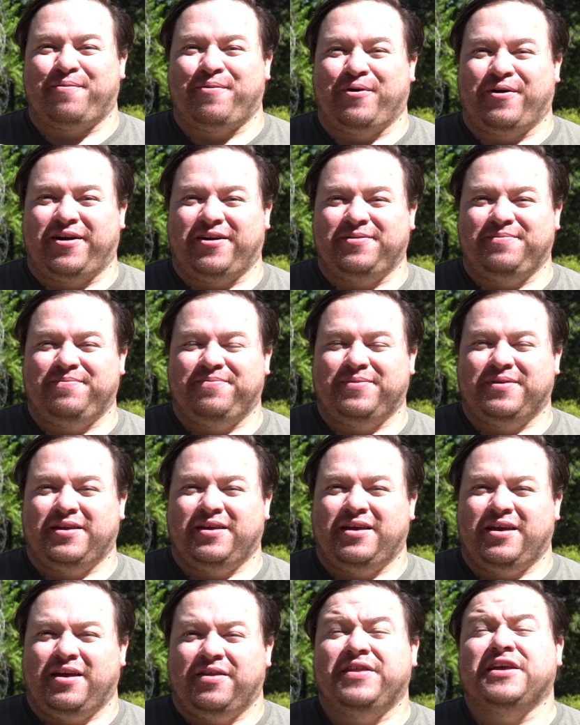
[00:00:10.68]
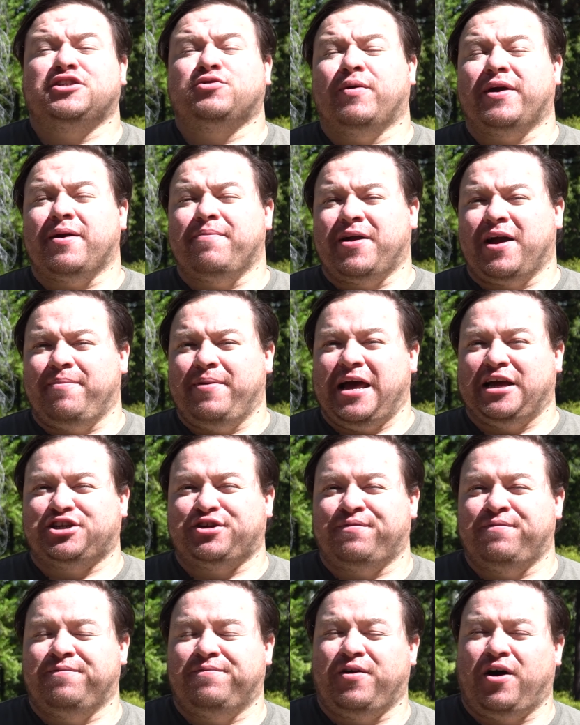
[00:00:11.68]
Report. This week I'm coming at
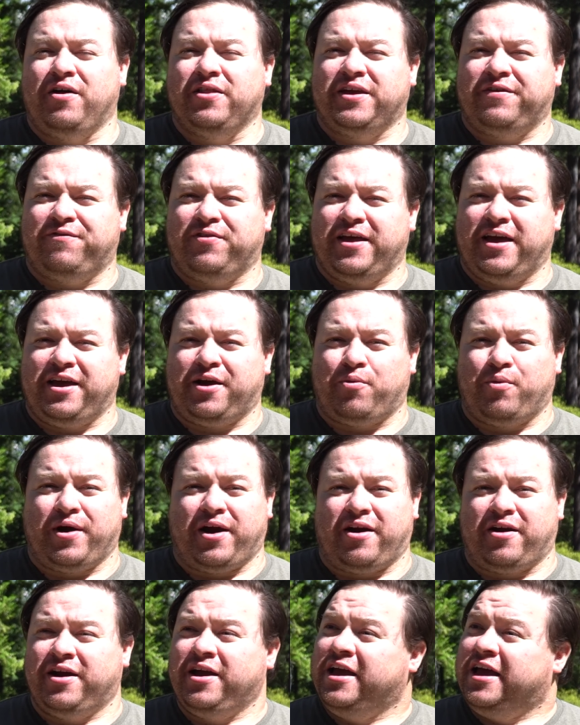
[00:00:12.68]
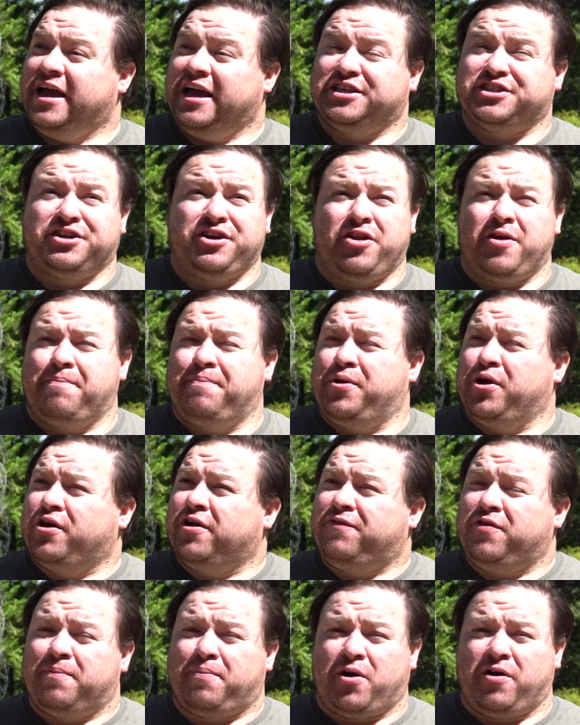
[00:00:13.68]
you from Fallen Leaf Lake where it's another
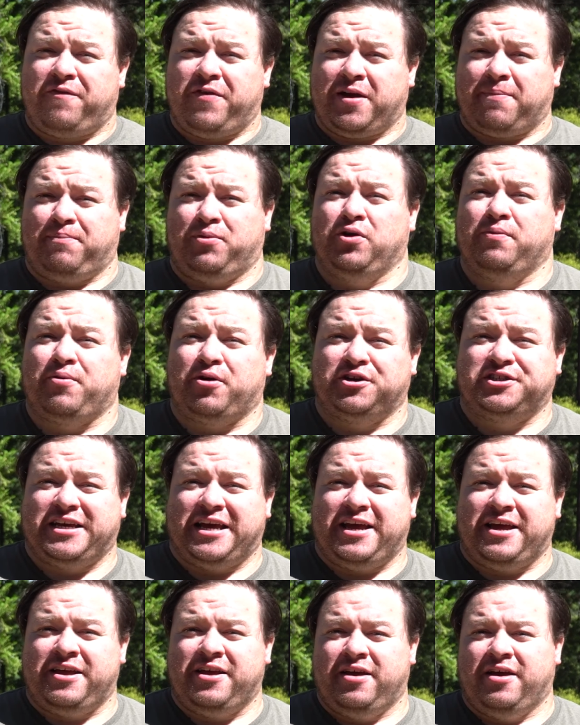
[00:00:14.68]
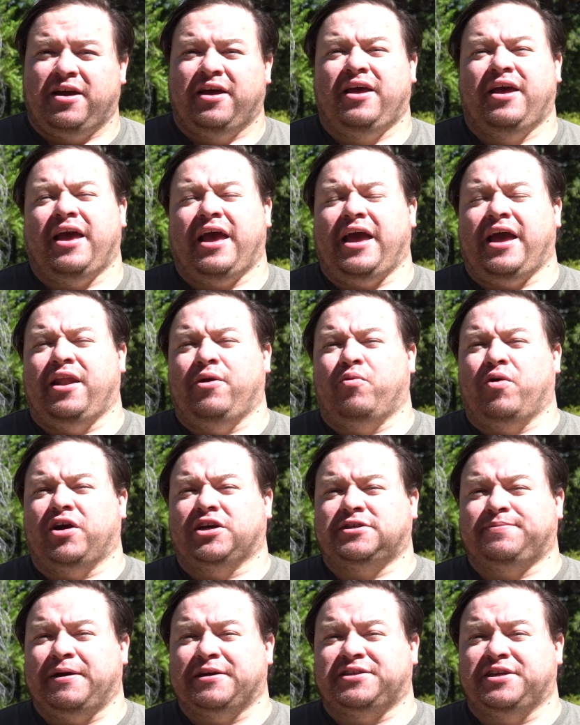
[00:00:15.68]
beautiful, perfect bluebird day and we're
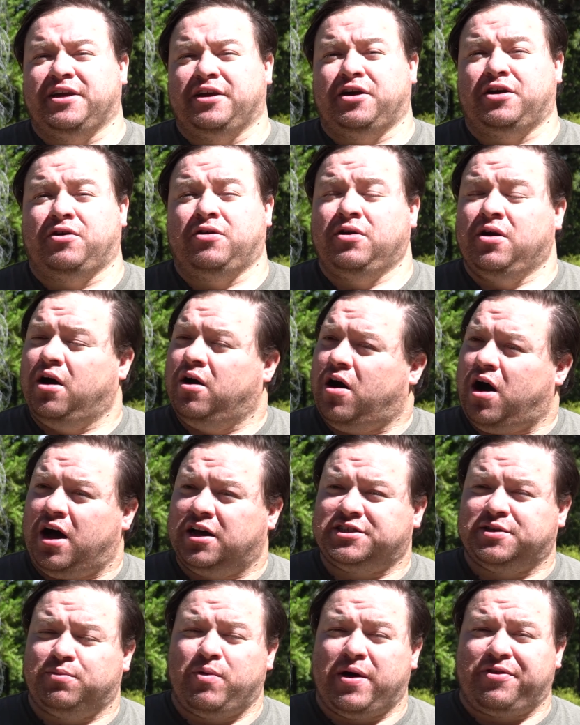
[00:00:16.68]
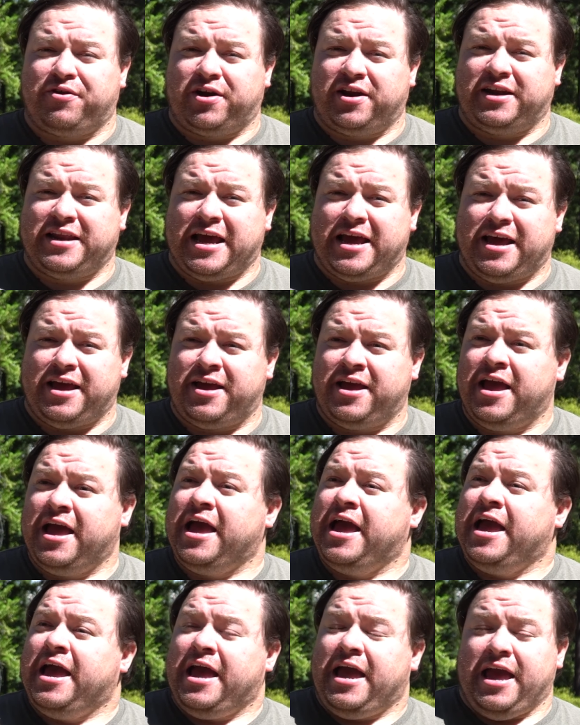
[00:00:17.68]
expecting awesome weather today
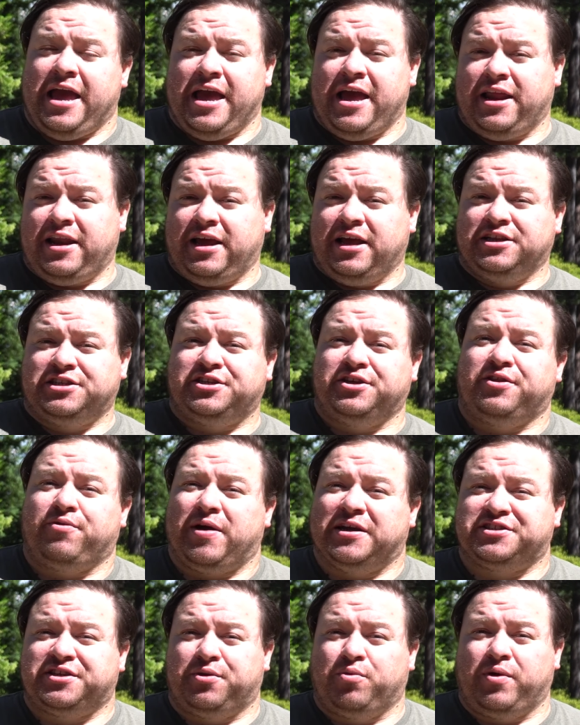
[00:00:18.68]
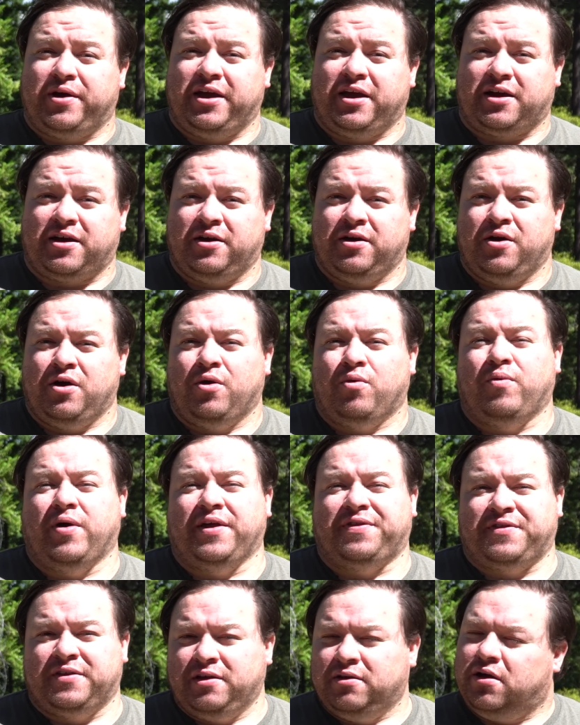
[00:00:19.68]
and into the rest of the week
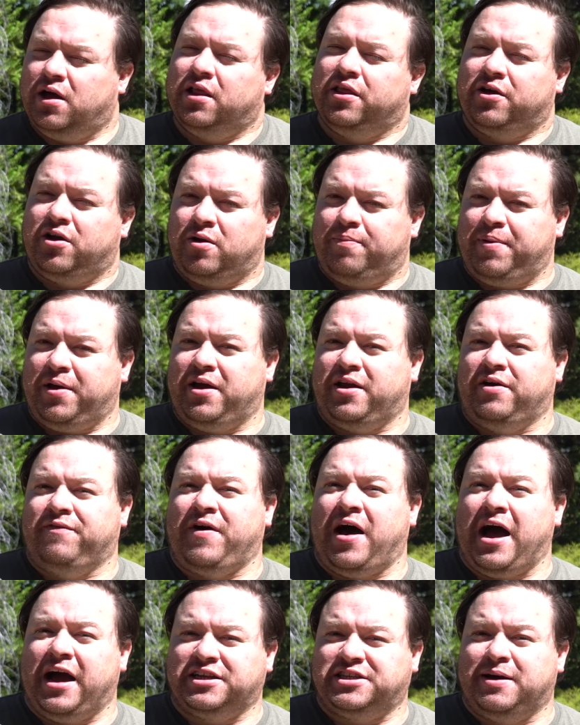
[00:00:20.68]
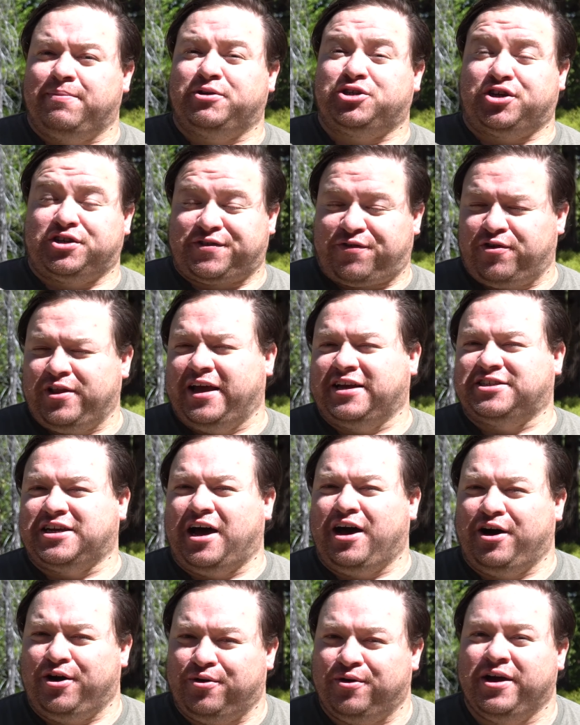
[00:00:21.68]
with a little bit of high temperatures for Lake
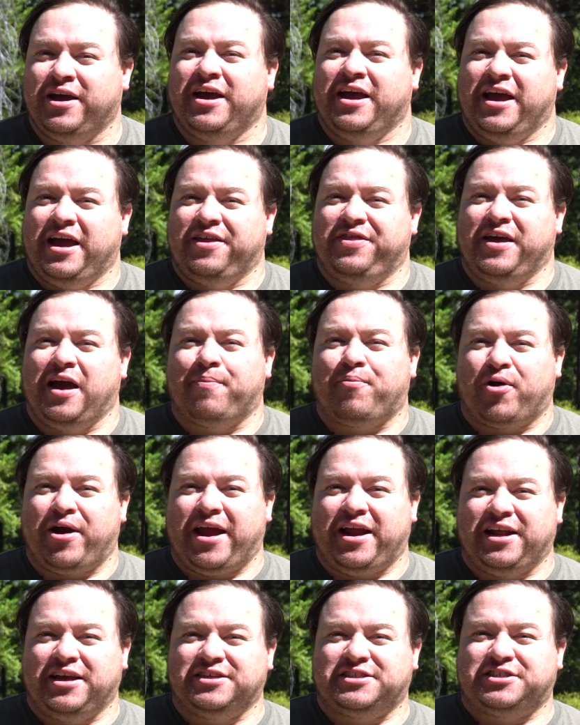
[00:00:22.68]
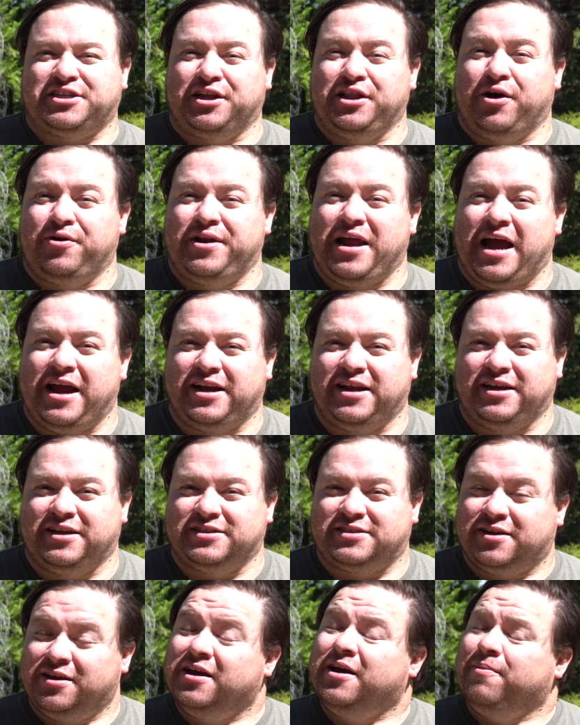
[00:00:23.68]
Tahoe in the upper 80s to low
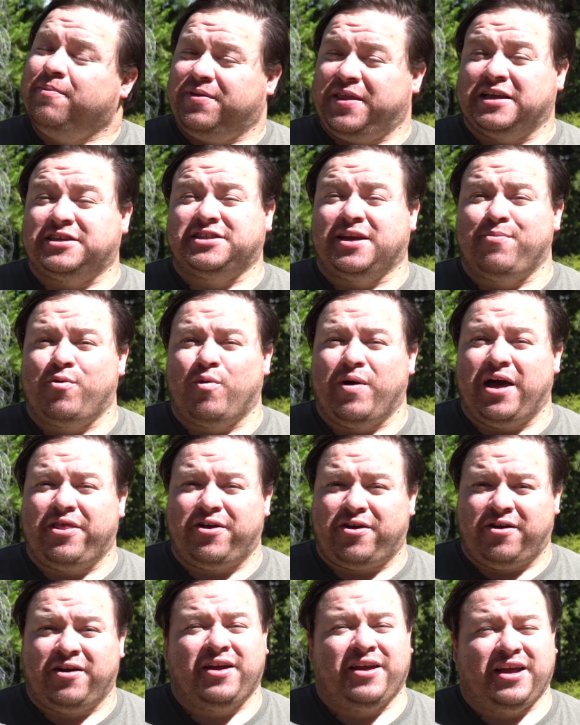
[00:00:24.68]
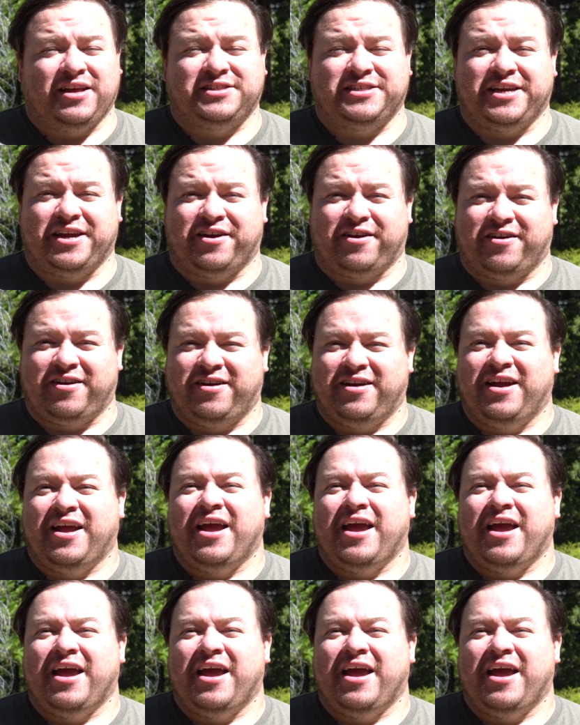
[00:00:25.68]
90s. But that summer weather, it's here.